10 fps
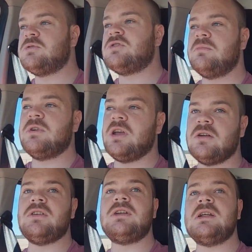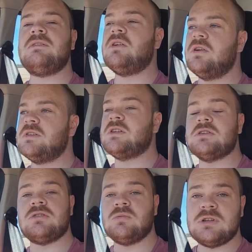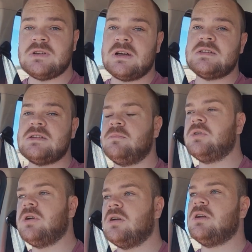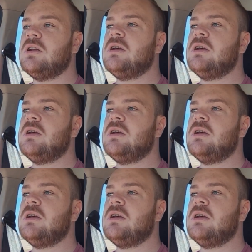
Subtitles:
sure Mahindra did their research on what tyres they put on,